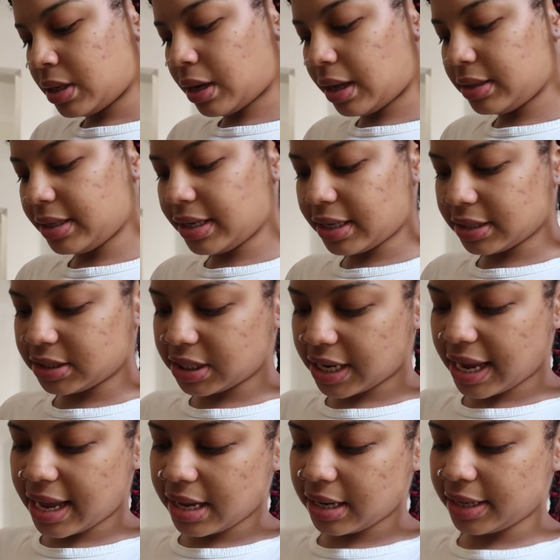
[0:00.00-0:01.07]
I think I should
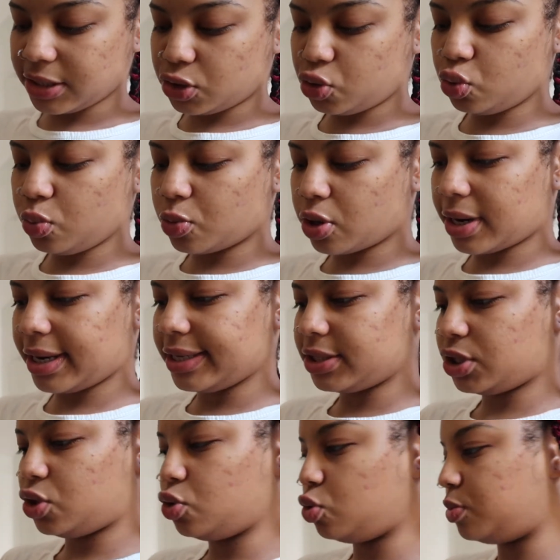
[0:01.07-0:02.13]
add like 2 more
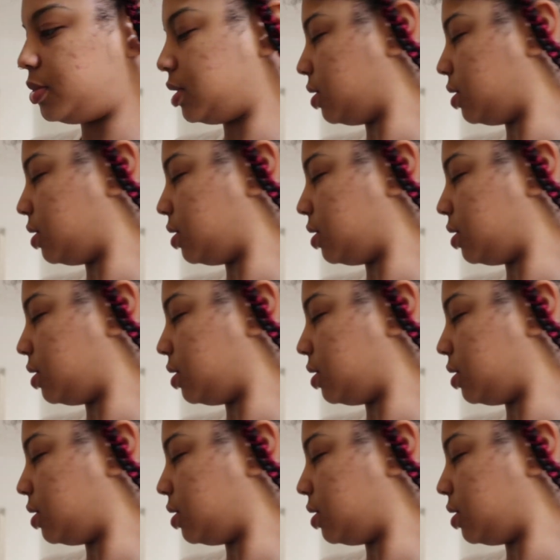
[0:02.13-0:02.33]
ice cubes